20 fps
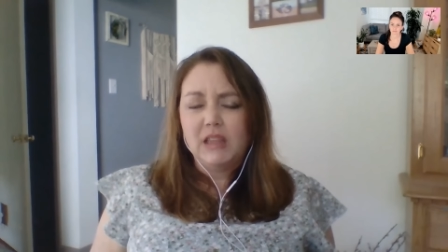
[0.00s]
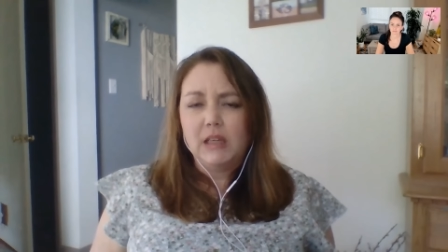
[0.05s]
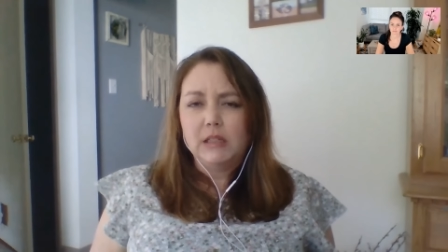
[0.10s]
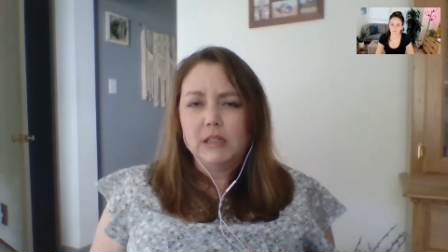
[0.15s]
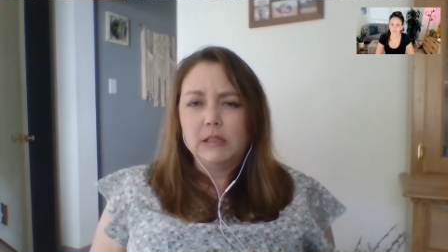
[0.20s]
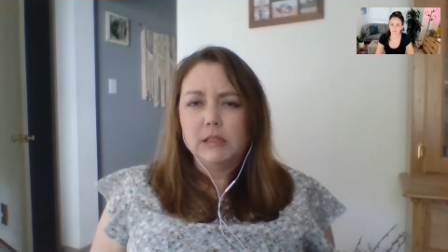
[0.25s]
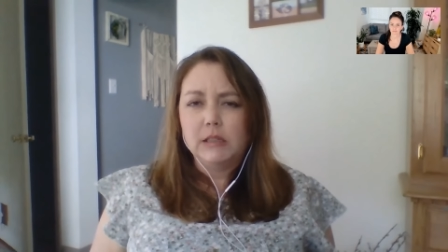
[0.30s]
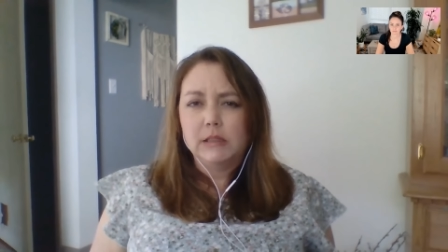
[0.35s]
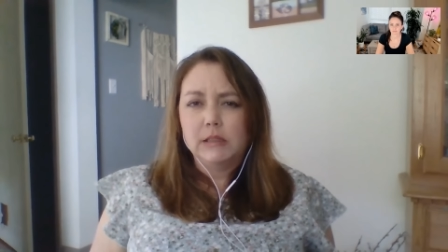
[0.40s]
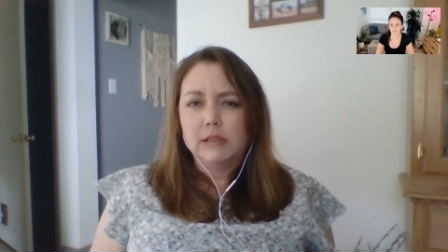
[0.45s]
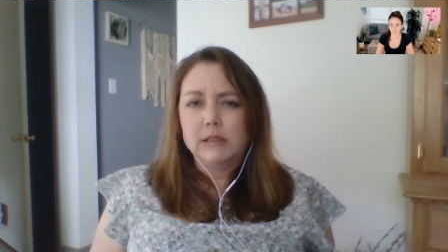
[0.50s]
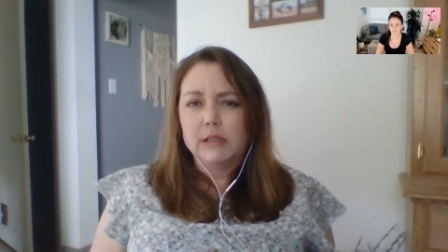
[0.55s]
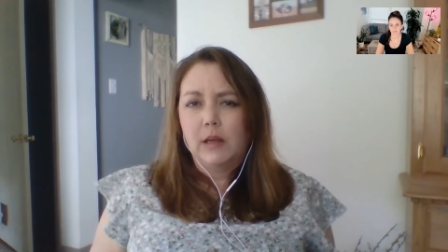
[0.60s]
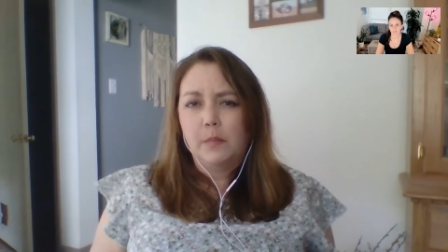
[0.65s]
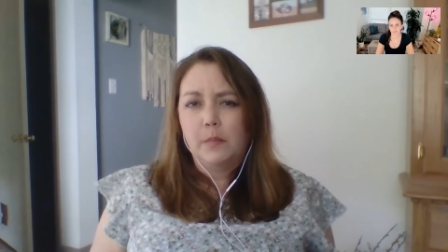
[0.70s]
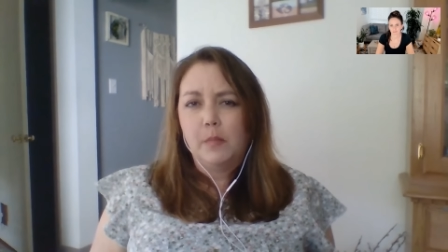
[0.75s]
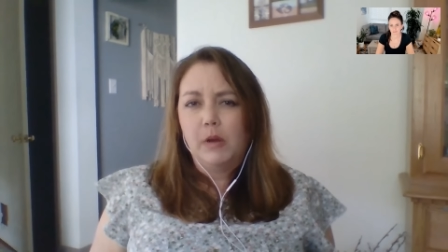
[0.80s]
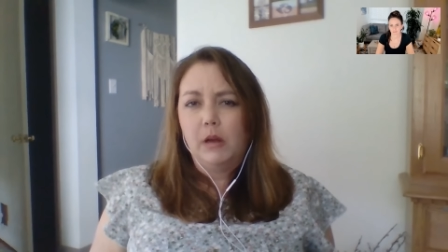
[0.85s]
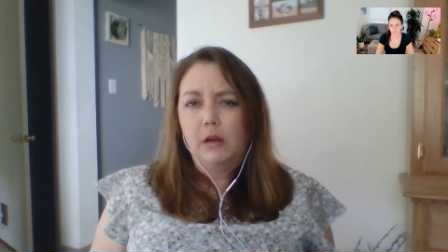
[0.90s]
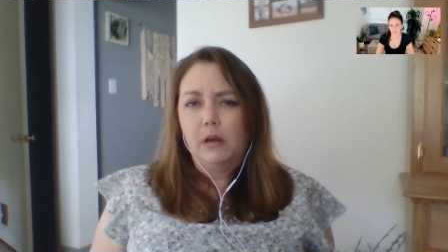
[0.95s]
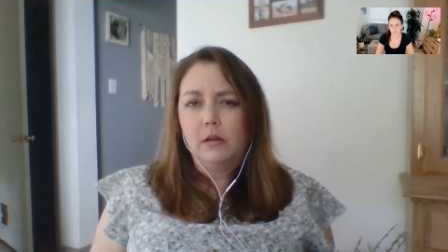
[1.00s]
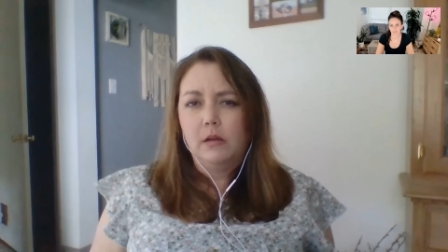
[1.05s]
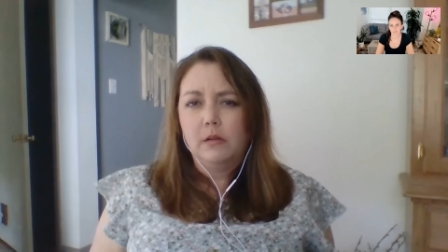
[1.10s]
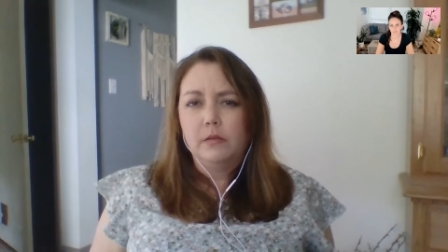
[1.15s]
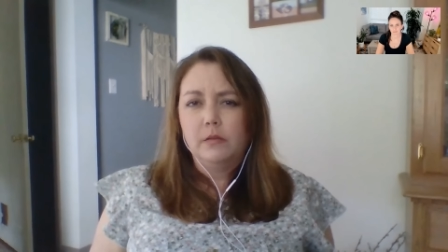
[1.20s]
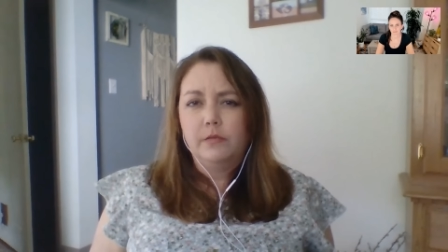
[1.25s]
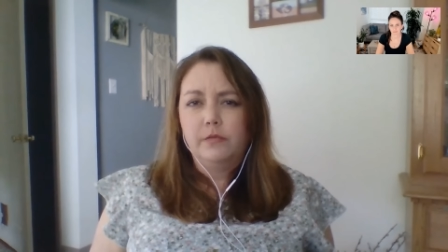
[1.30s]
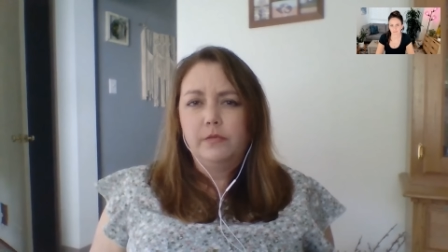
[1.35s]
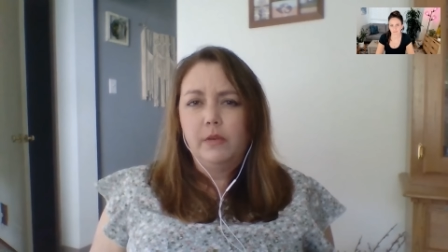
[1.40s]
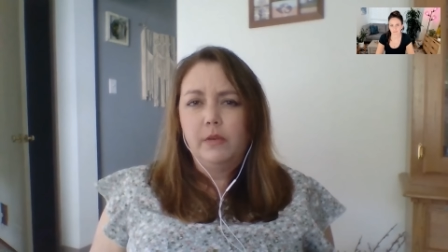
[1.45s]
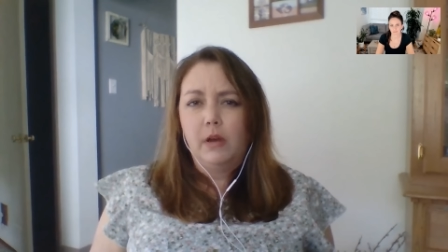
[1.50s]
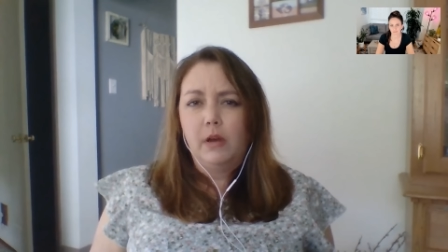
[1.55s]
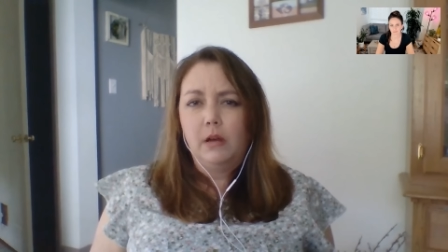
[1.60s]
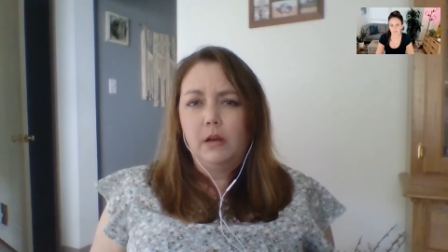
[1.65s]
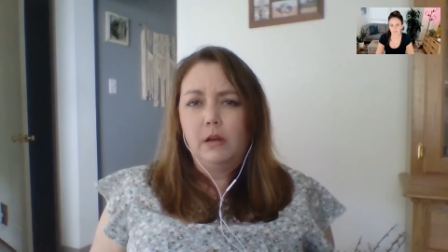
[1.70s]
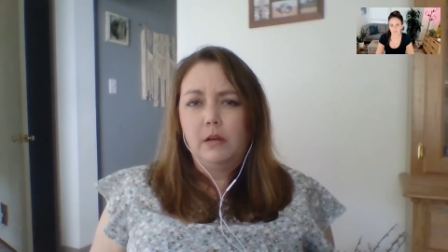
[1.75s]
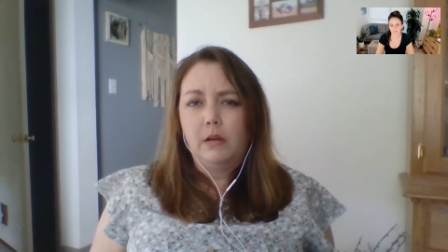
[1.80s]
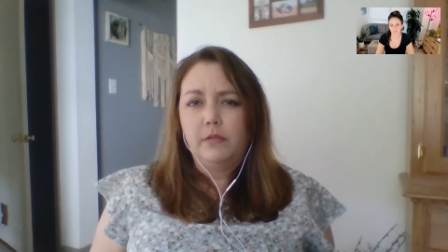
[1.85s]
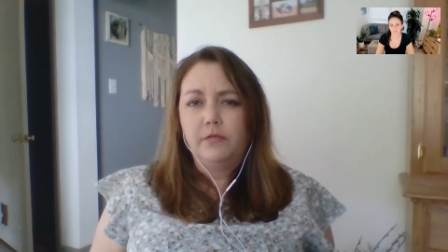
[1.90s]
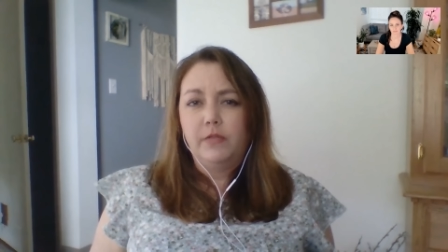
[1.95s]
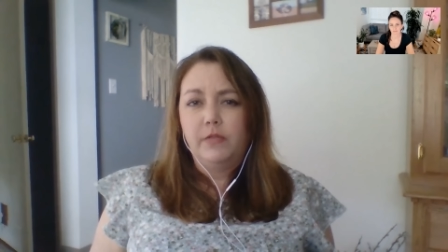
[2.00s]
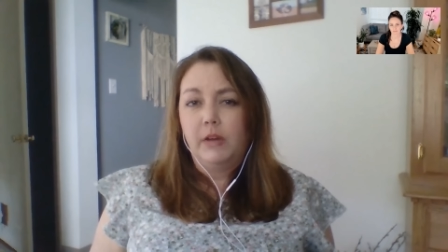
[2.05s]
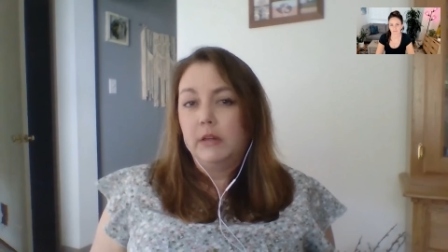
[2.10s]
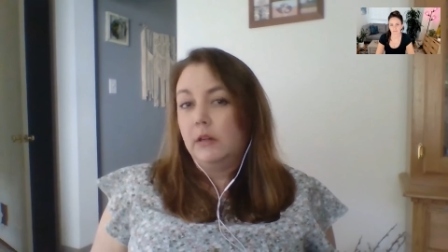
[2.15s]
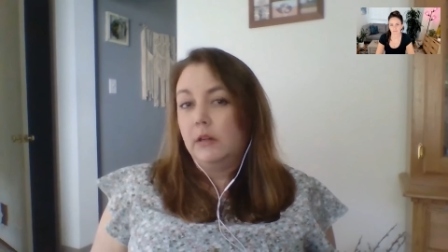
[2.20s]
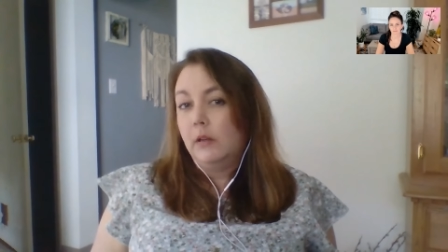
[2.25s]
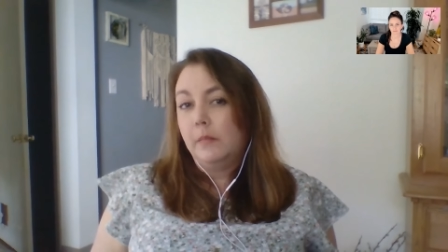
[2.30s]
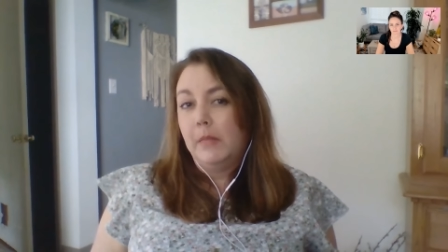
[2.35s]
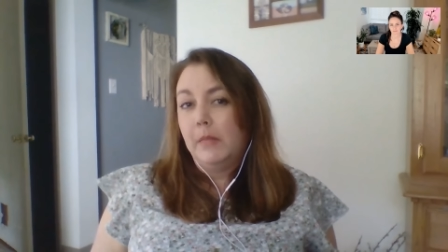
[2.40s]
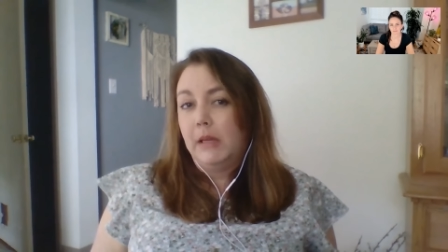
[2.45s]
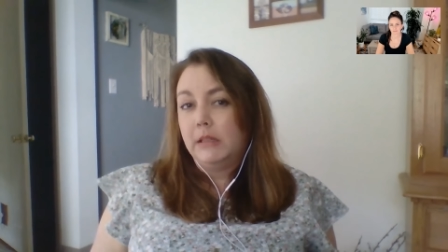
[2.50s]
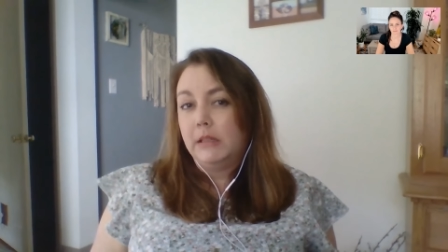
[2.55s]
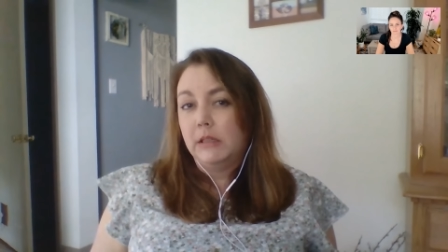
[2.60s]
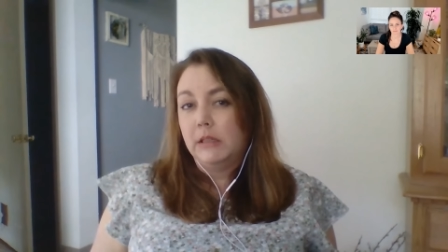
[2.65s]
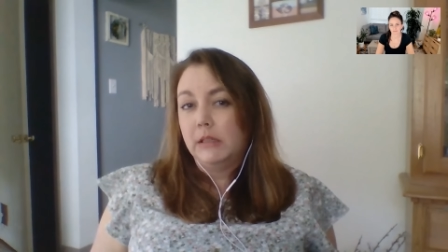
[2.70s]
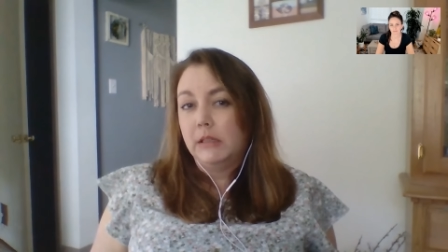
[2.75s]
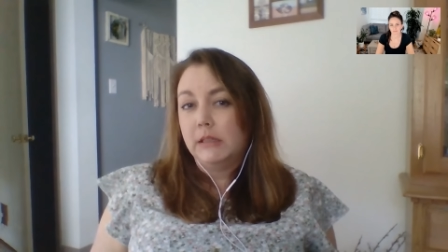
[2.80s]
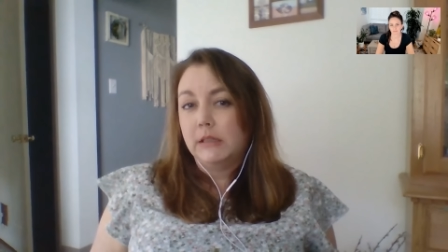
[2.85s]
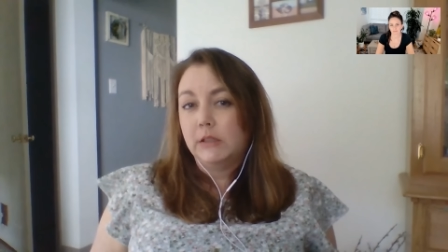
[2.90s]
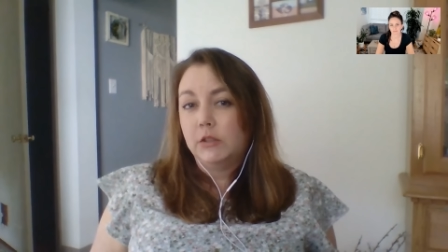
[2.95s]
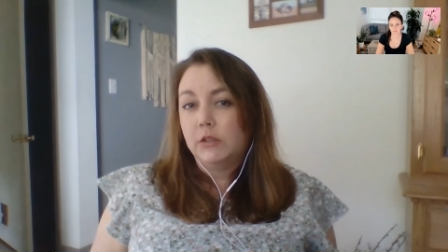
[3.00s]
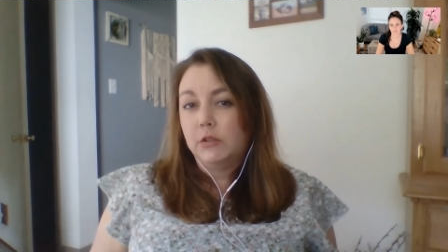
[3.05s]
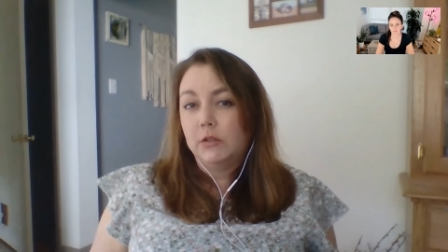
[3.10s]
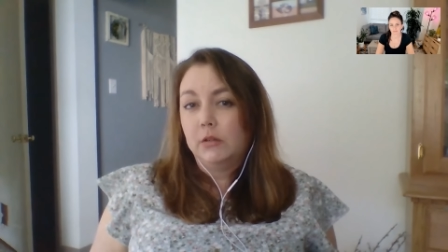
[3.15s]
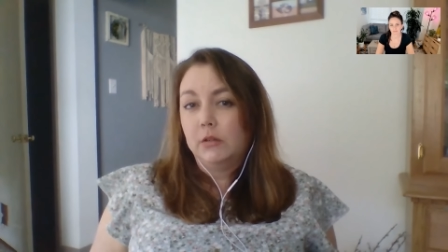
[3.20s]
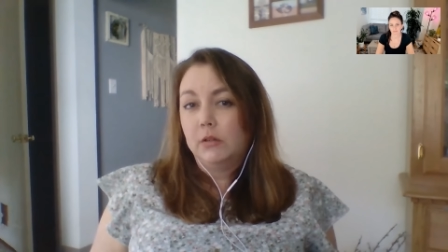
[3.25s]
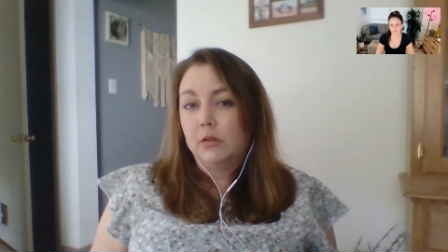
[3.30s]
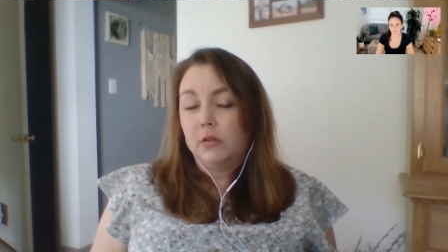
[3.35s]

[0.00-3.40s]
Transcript: into some of fundamentalist